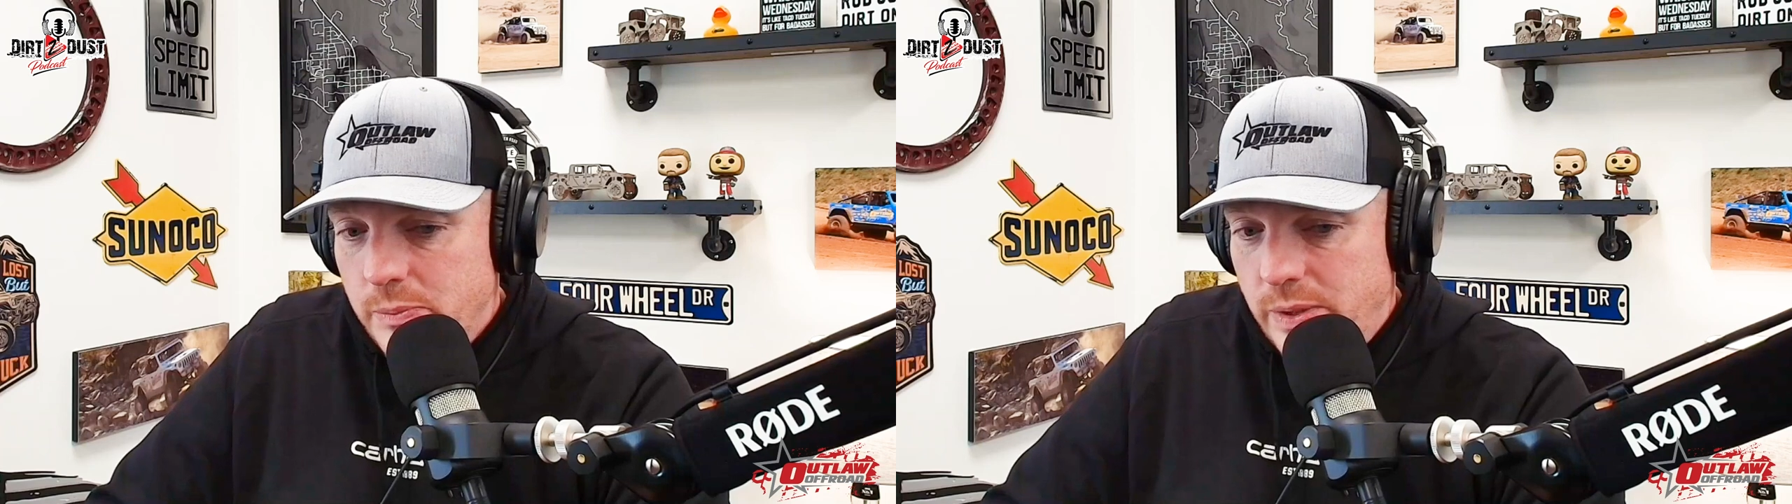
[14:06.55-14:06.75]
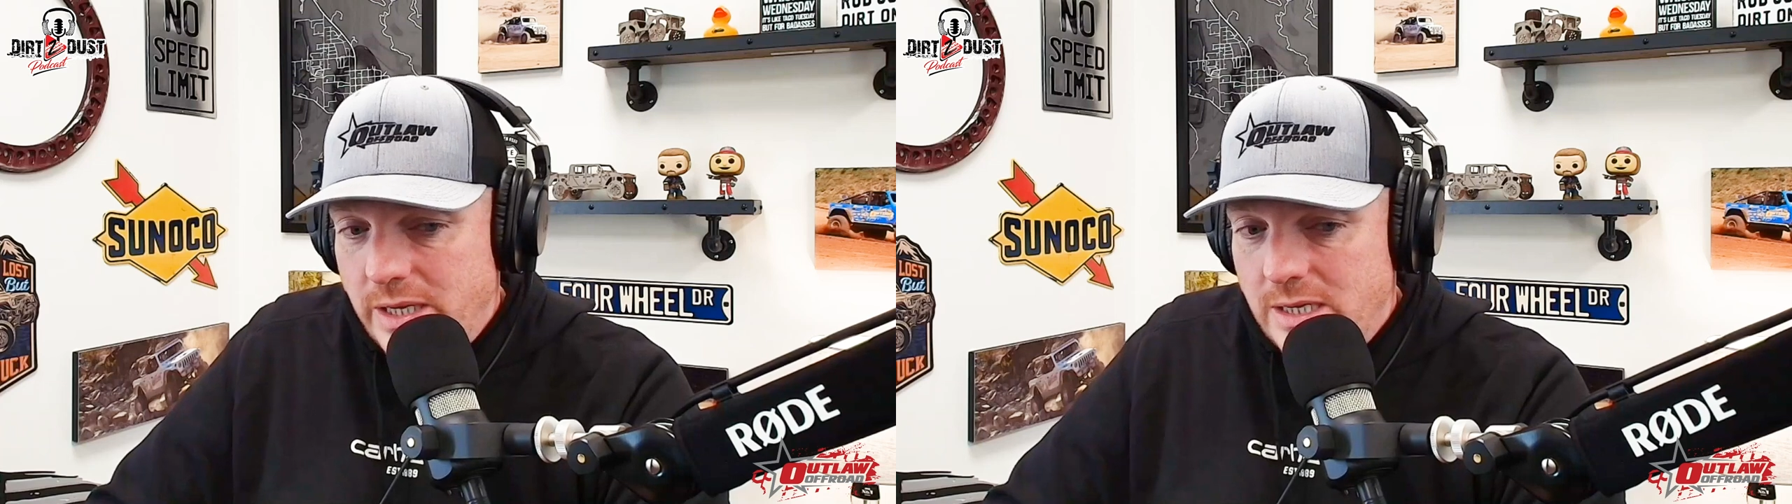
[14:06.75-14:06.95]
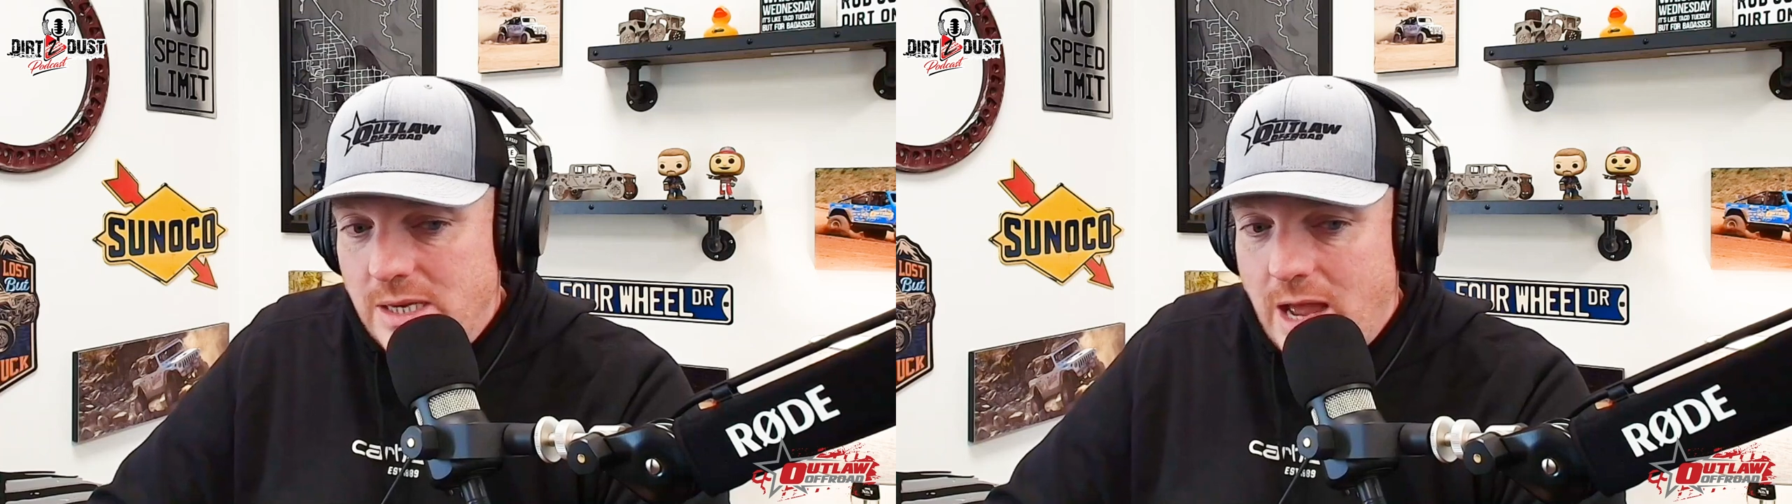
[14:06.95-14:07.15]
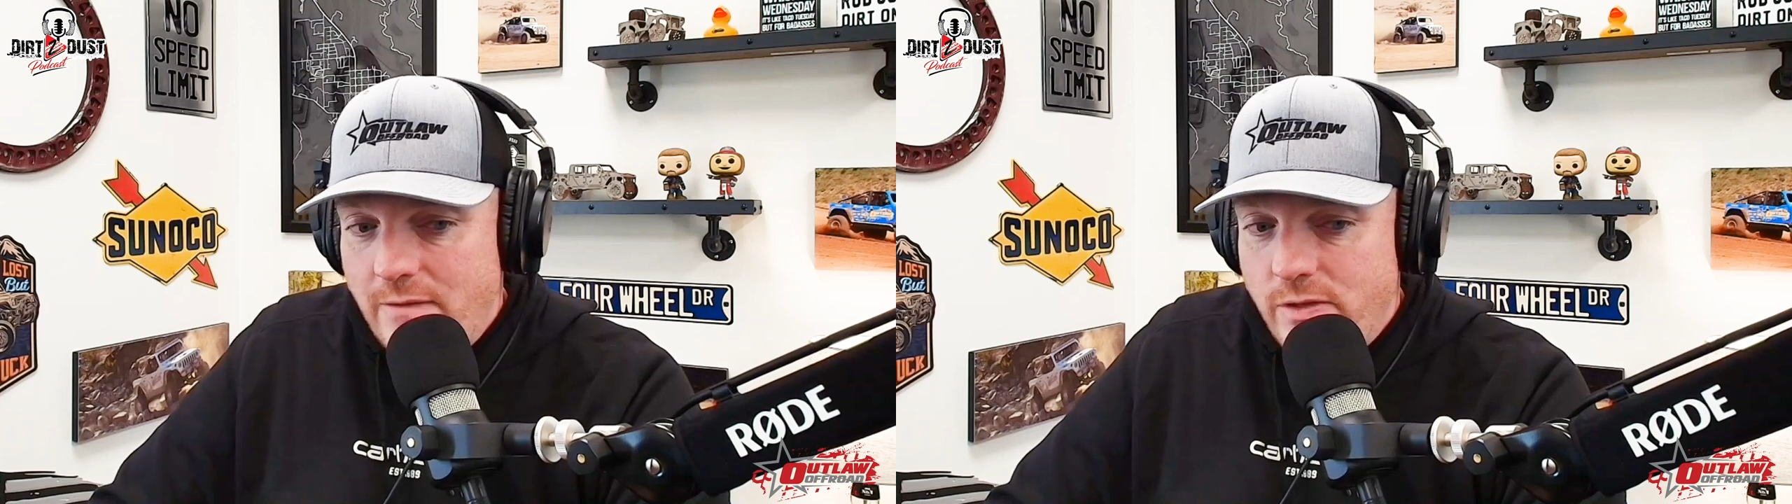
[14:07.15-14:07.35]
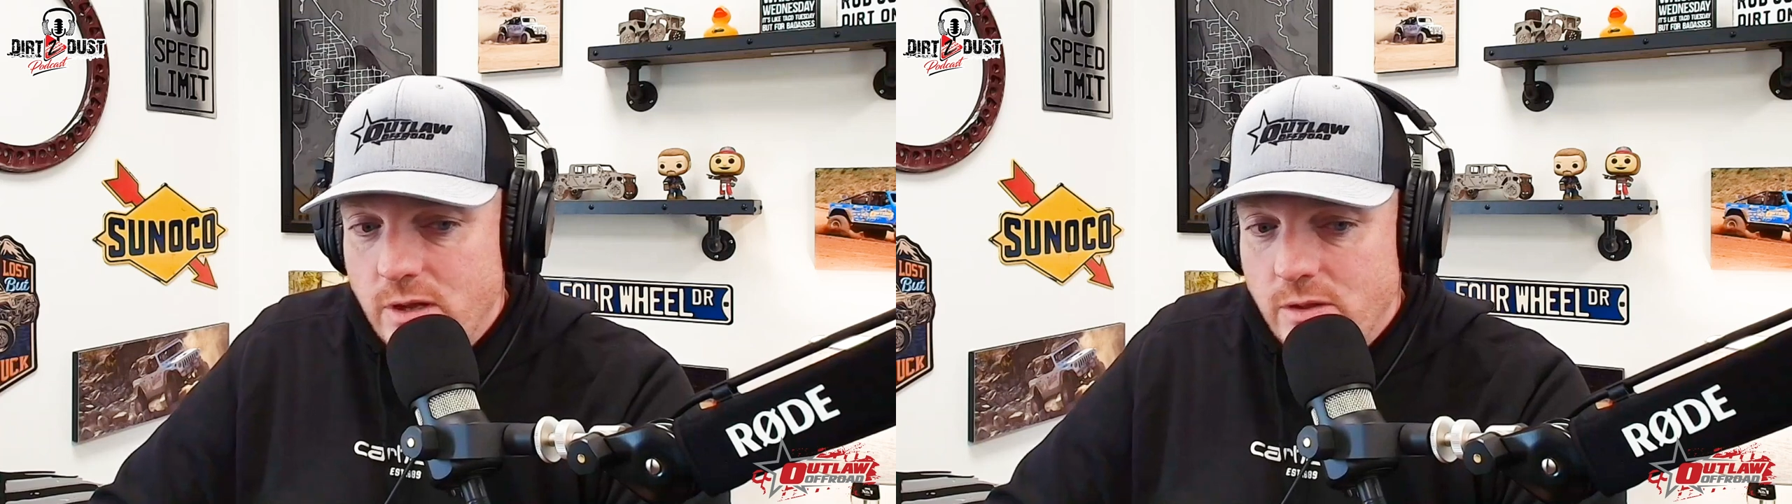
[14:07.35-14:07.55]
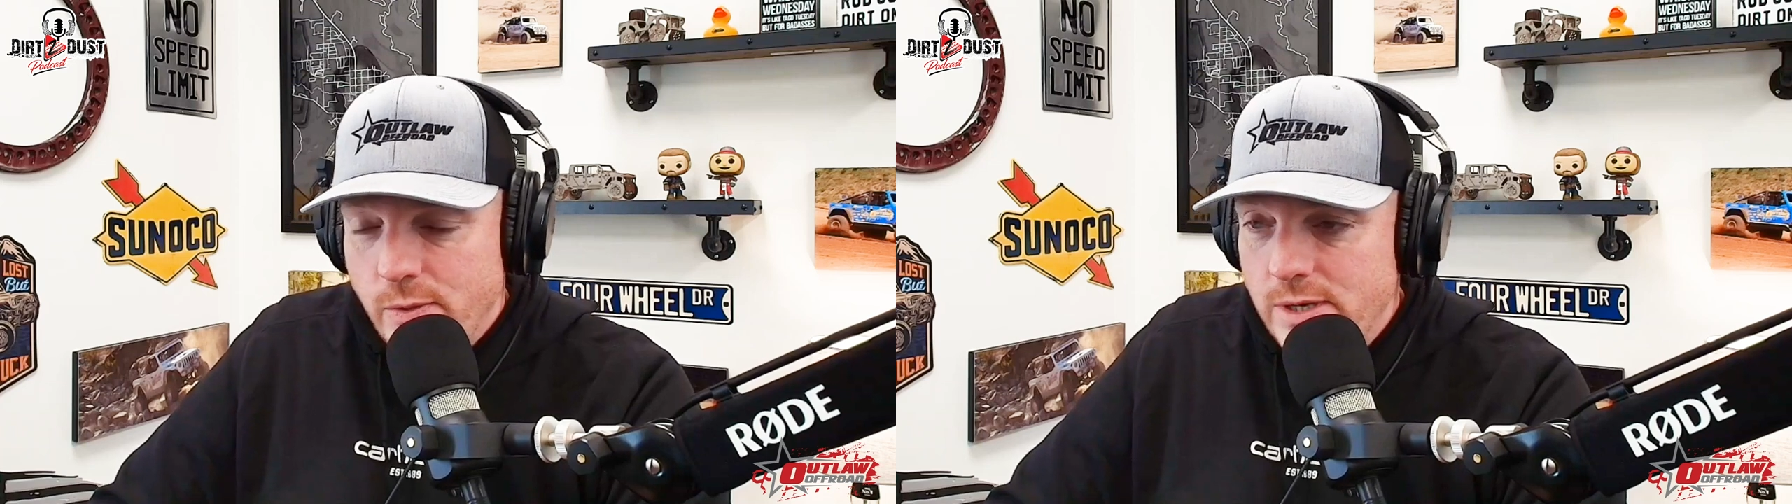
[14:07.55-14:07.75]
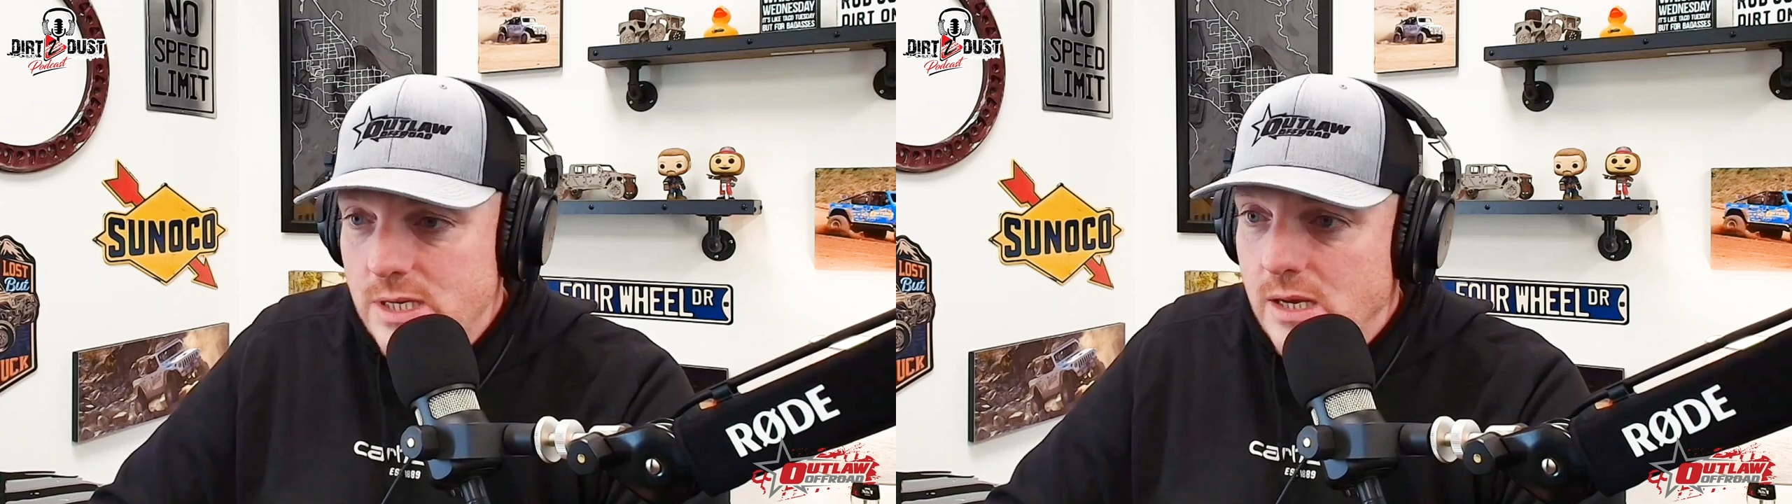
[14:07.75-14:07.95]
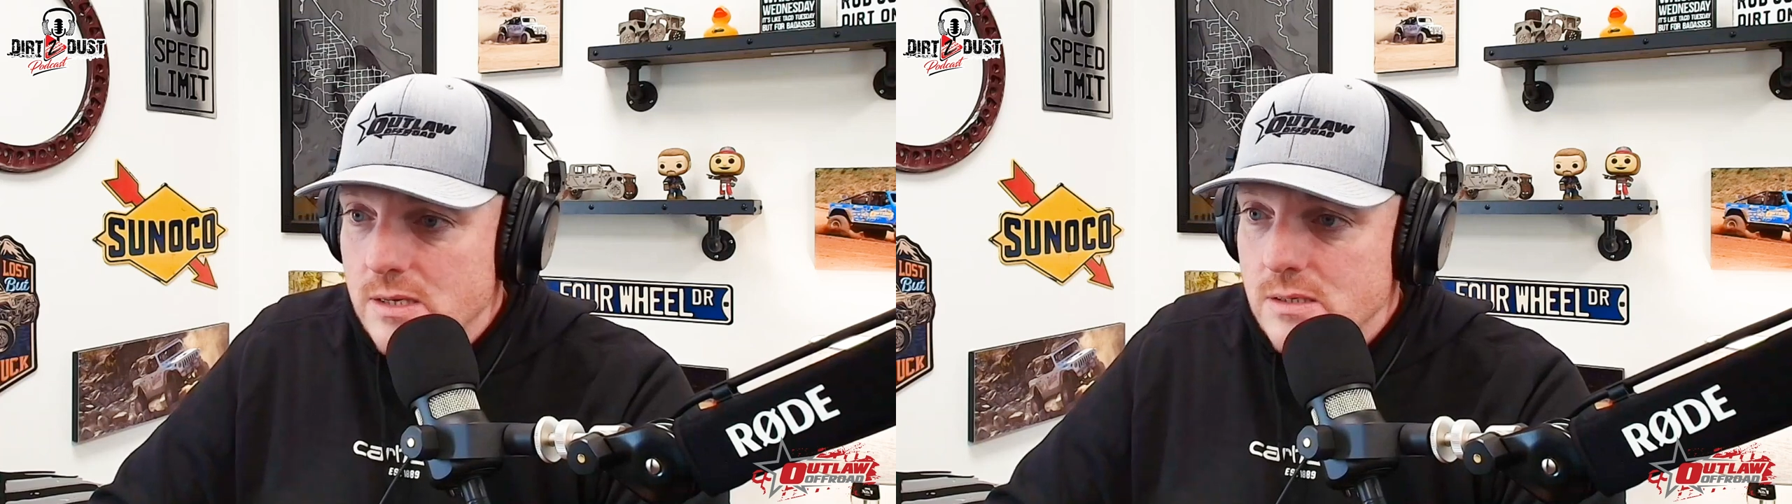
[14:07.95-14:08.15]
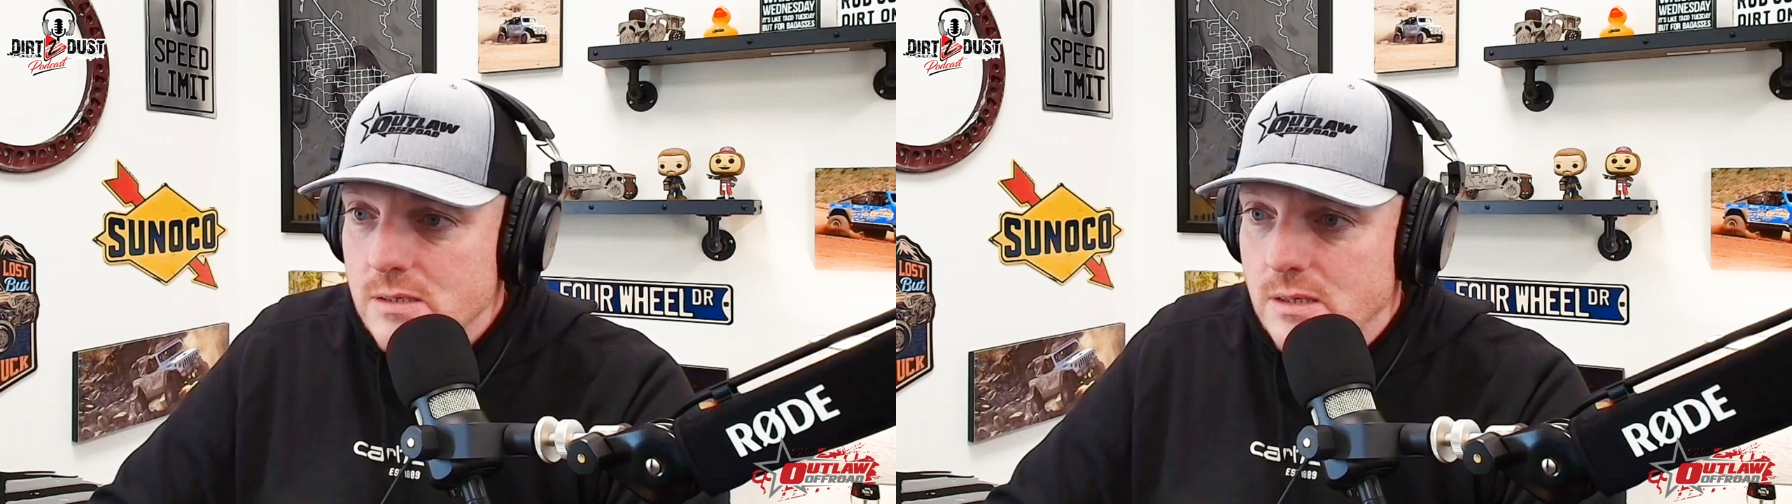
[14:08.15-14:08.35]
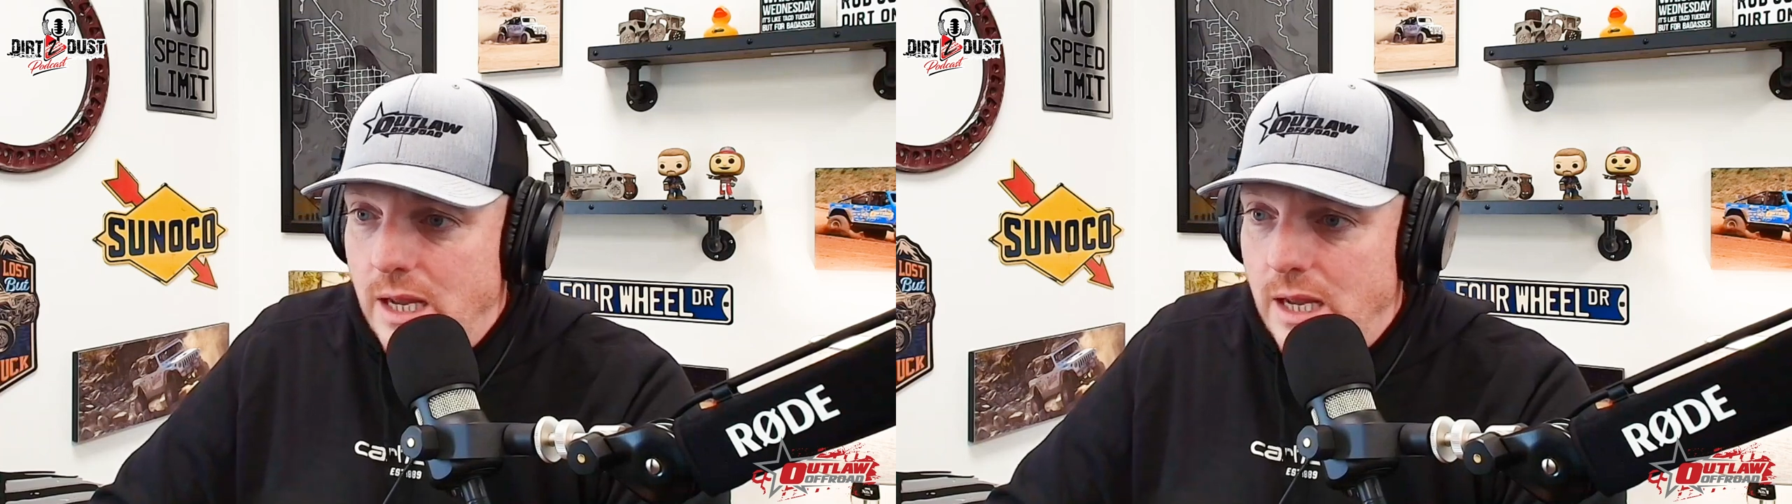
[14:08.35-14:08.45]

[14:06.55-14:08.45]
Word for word: but it didn't have the 3.6.